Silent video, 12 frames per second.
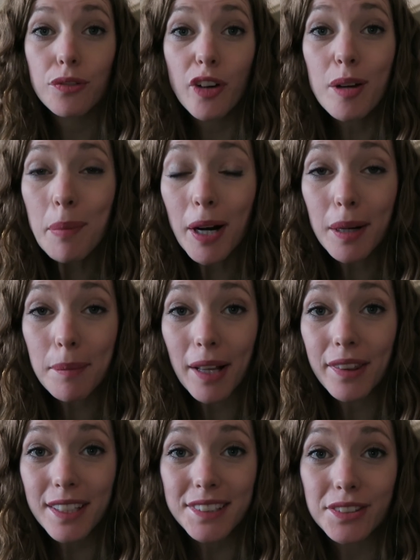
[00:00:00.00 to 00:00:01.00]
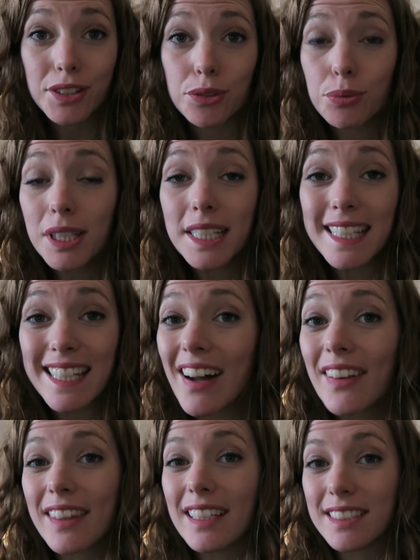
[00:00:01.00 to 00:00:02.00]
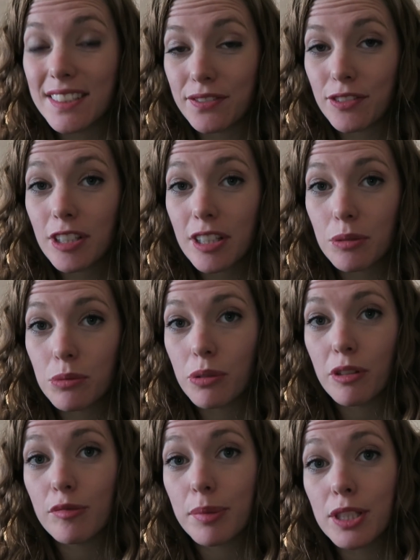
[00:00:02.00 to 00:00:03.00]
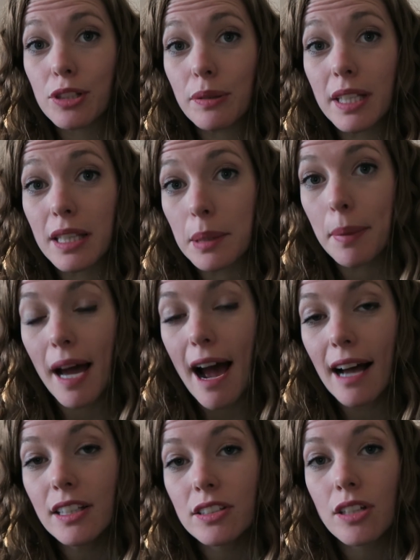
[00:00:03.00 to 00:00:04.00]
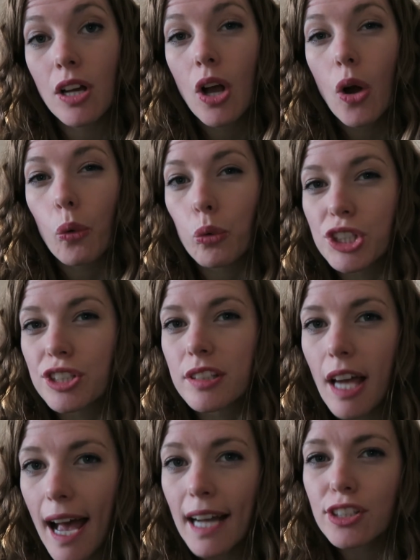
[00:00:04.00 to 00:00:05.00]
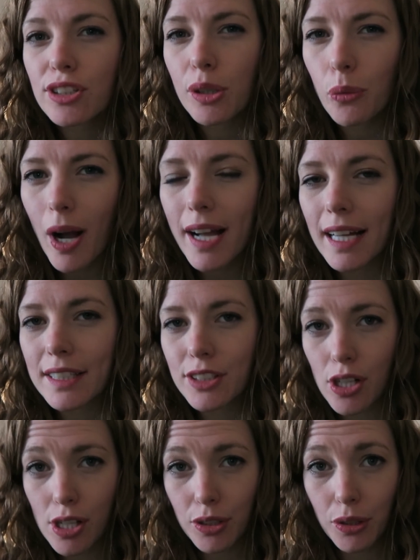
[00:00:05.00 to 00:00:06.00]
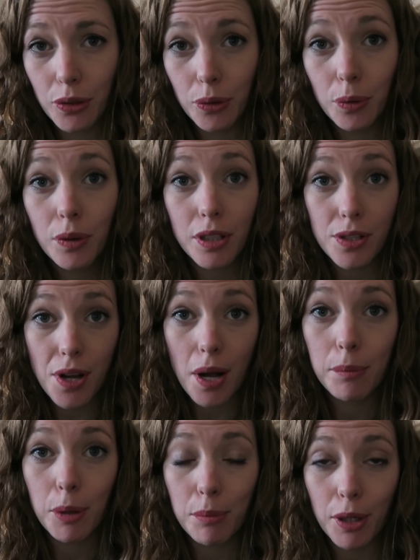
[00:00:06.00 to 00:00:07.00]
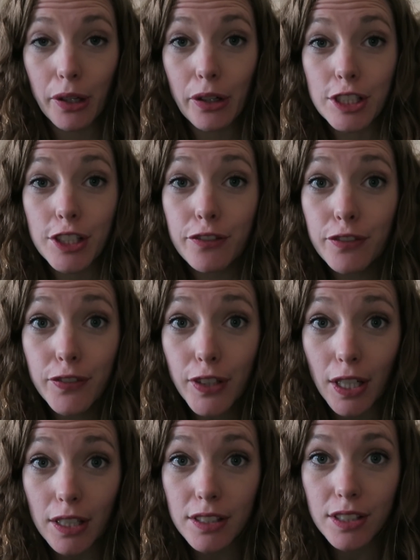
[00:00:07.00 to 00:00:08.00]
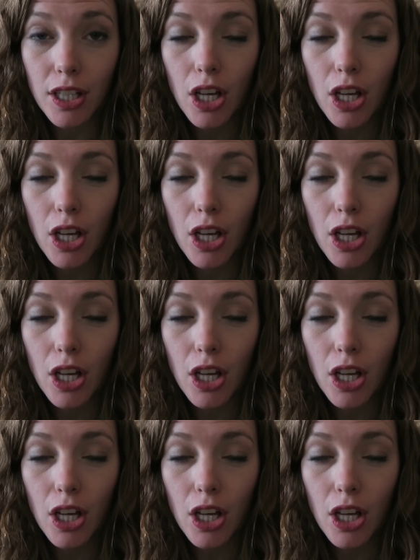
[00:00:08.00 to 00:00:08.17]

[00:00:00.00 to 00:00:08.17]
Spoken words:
the fun part about this is it's really not that different than what we've been doing in the past, which is actually why I taught you the Tombow markers first.